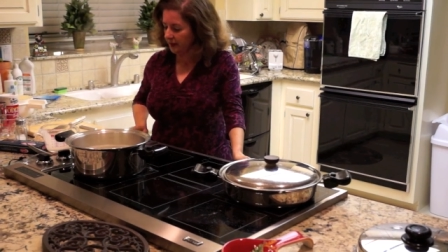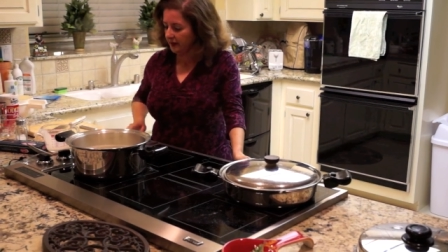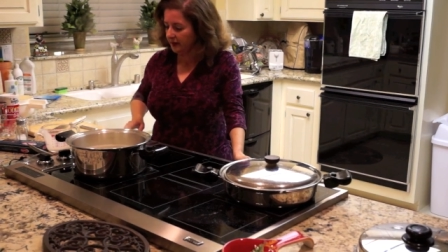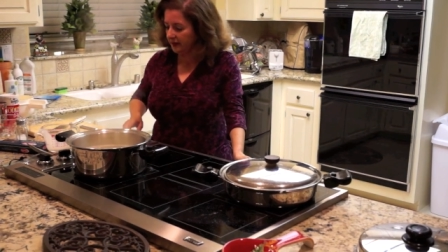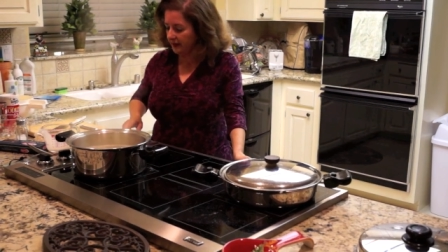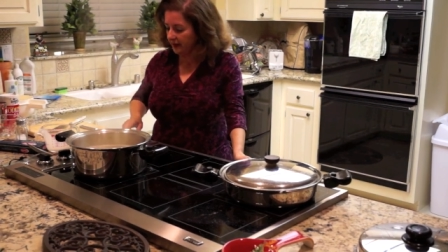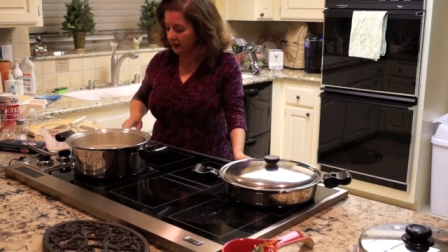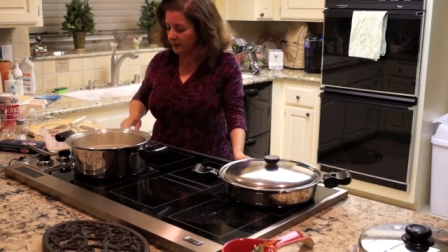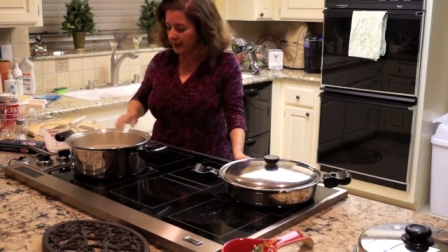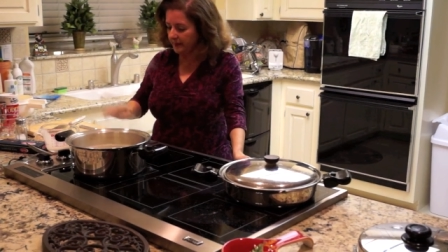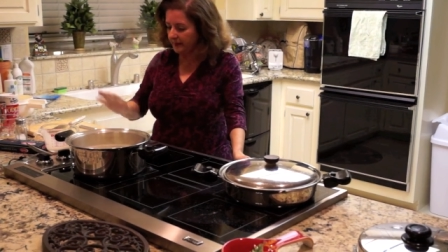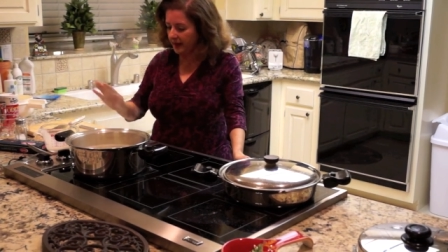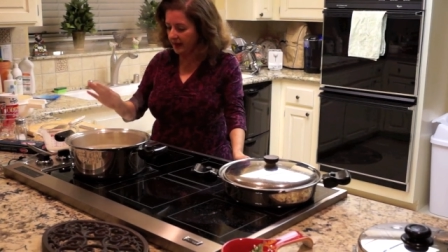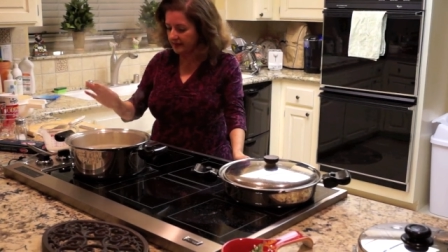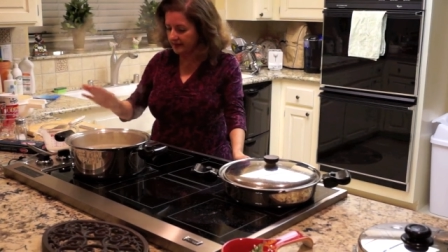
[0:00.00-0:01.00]
And now my
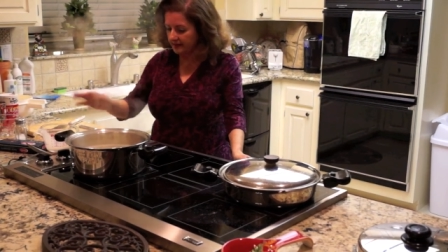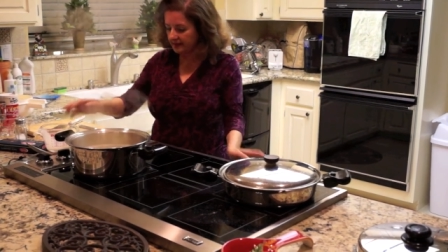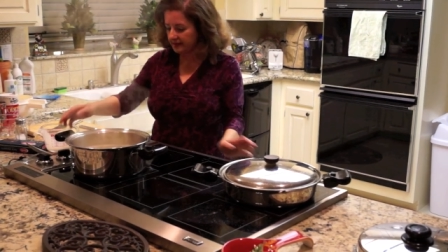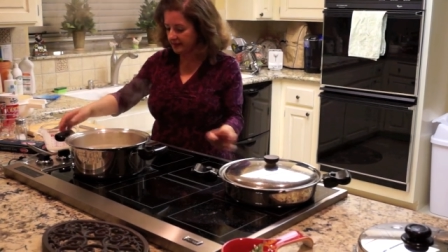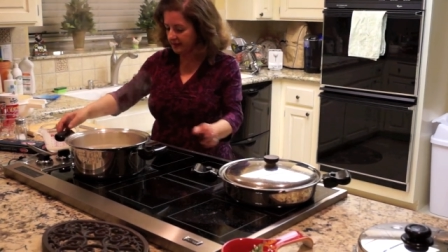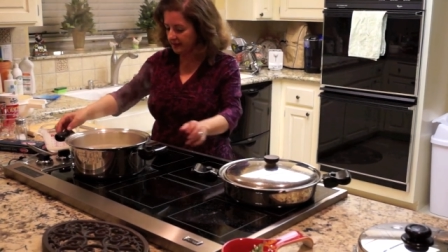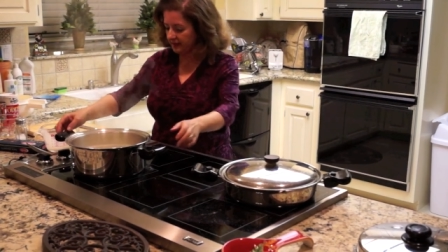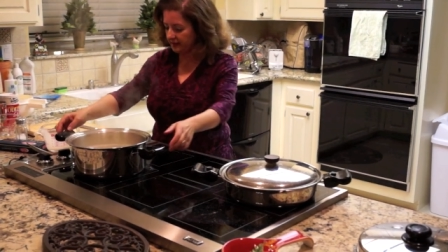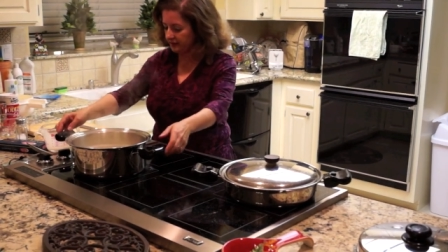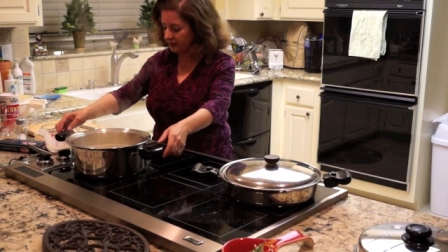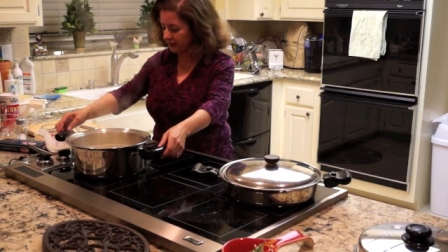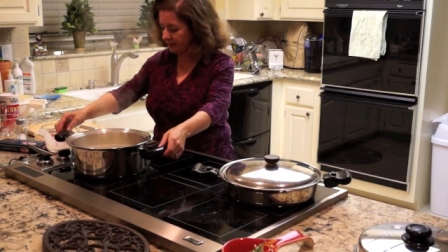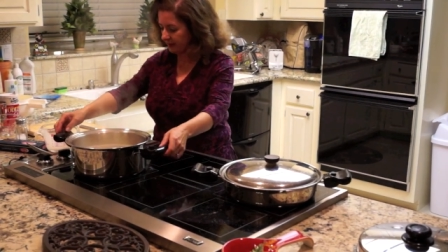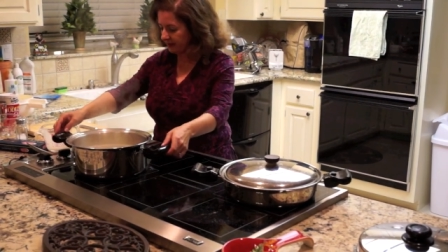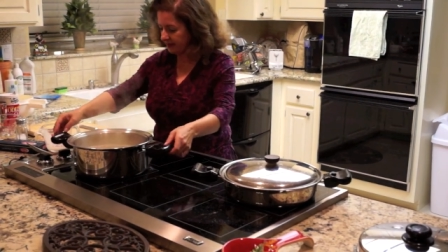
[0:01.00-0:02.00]
pasta's done,
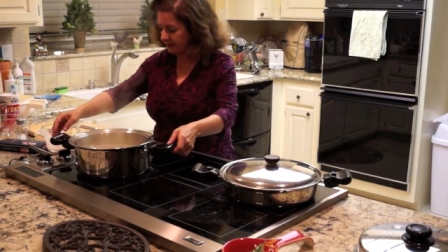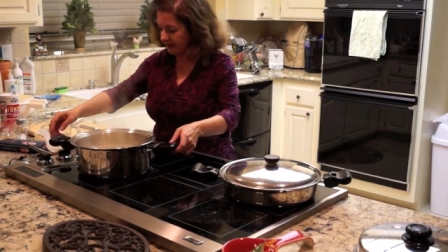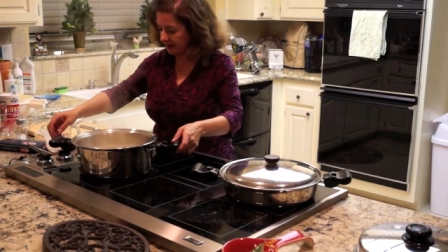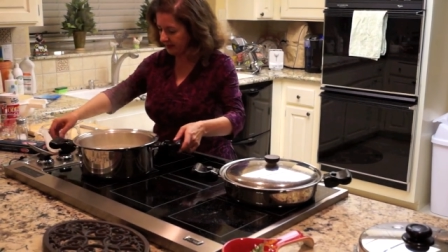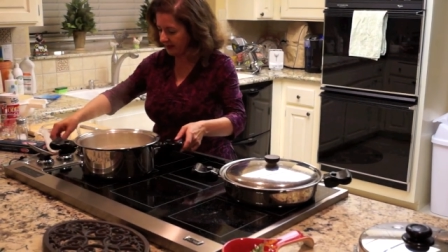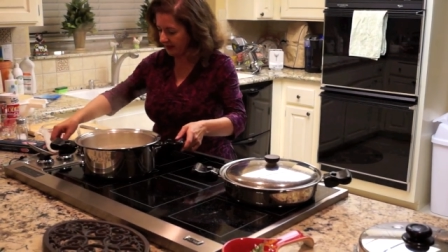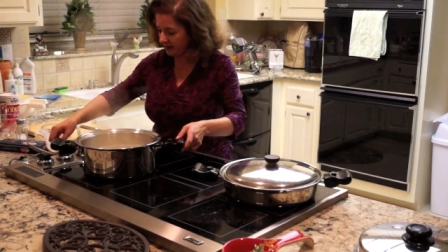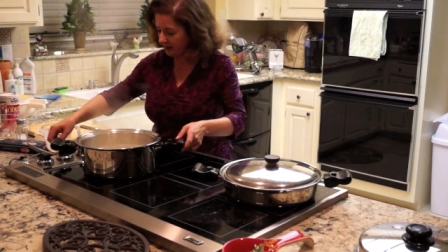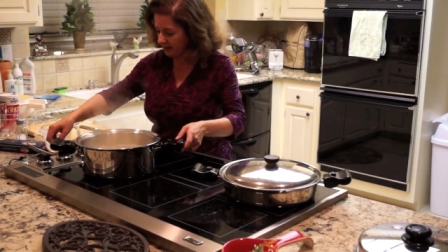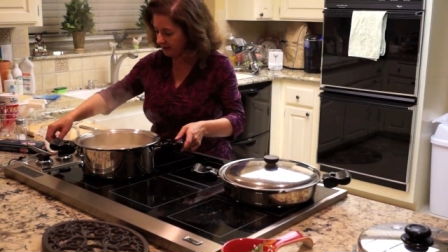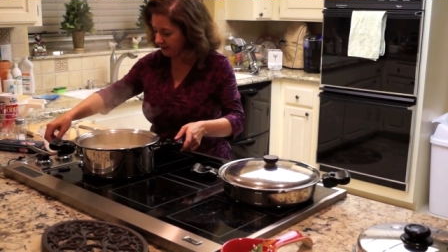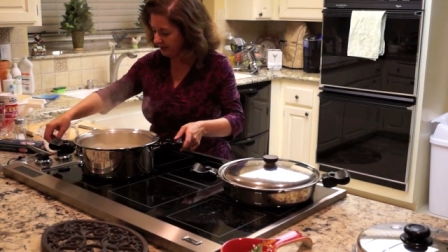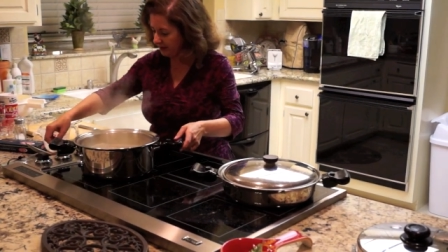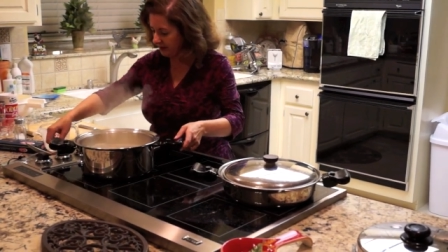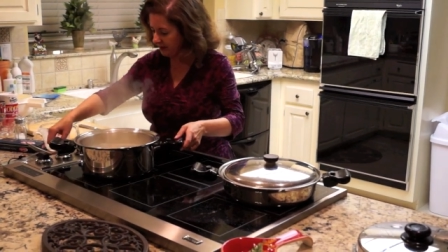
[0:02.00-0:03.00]
so I'm going to take that
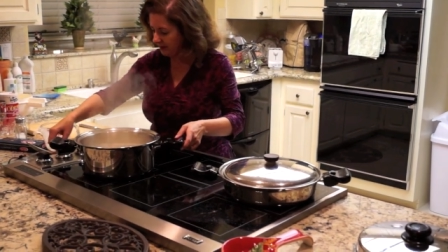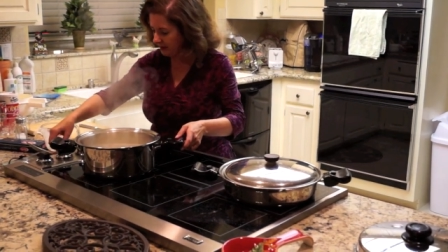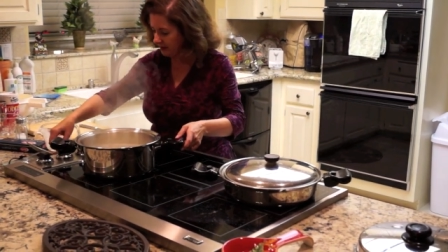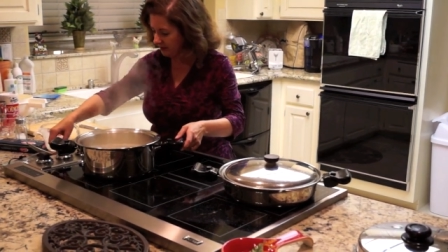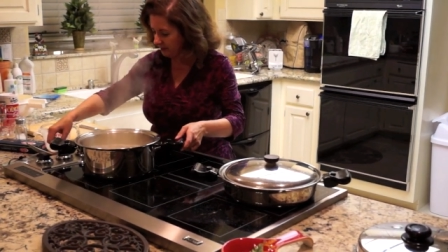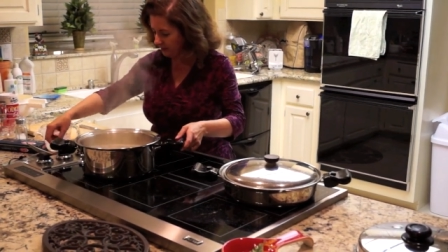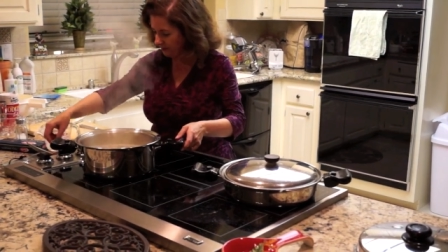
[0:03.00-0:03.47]
off the heat.